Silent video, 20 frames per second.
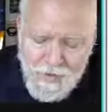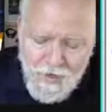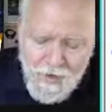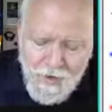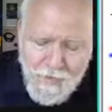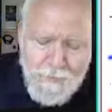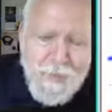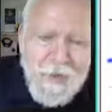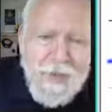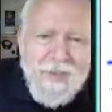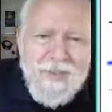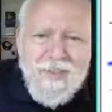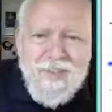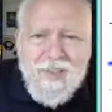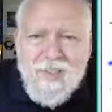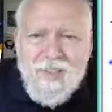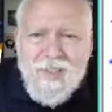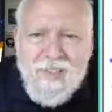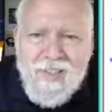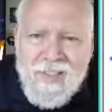This is a
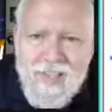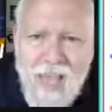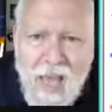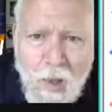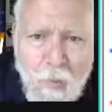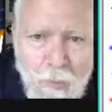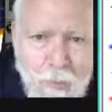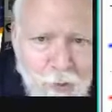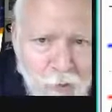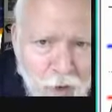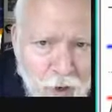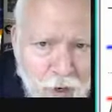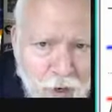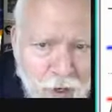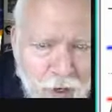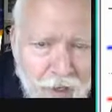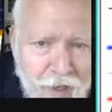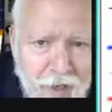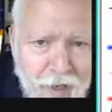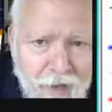little scalp
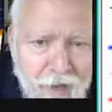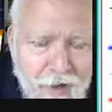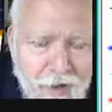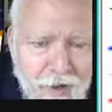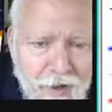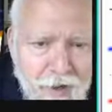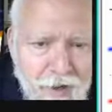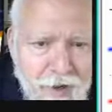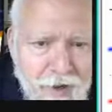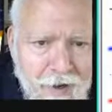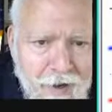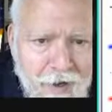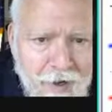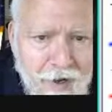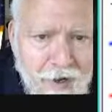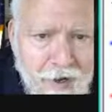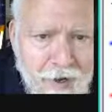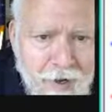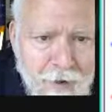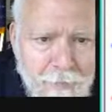trade.
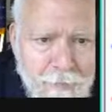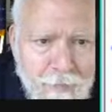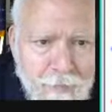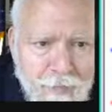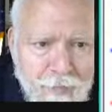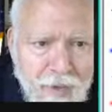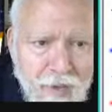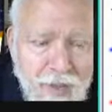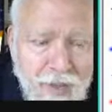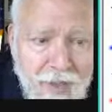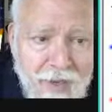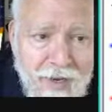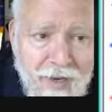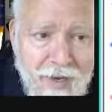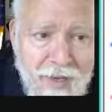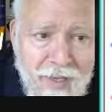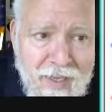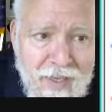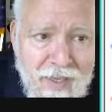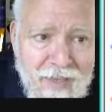It
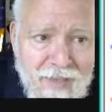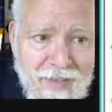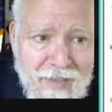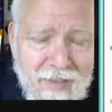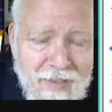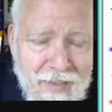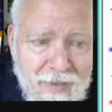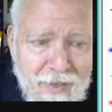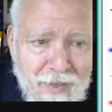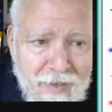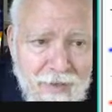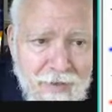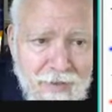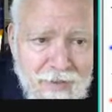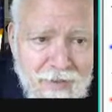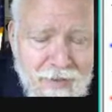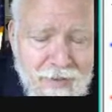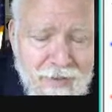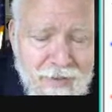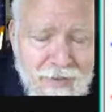is
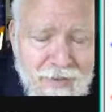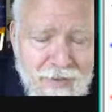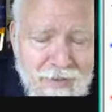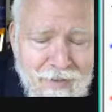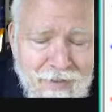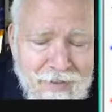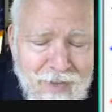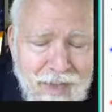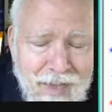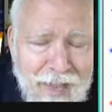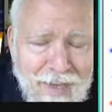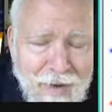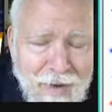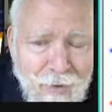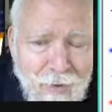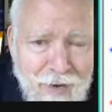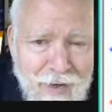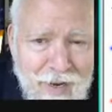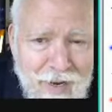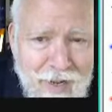
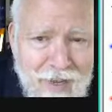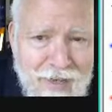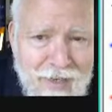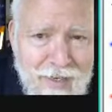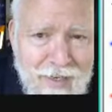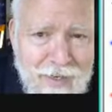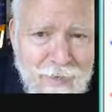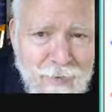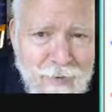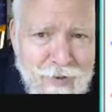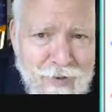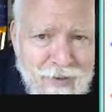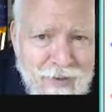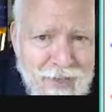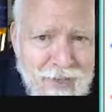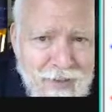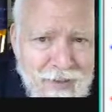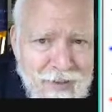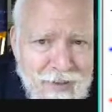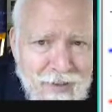accurate
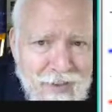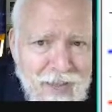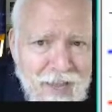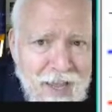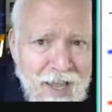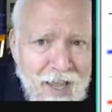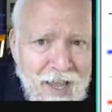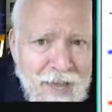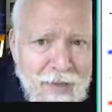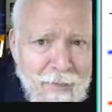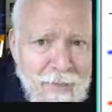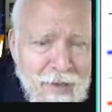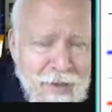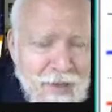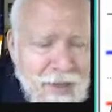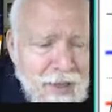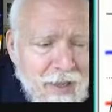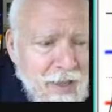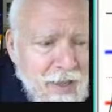90% of the time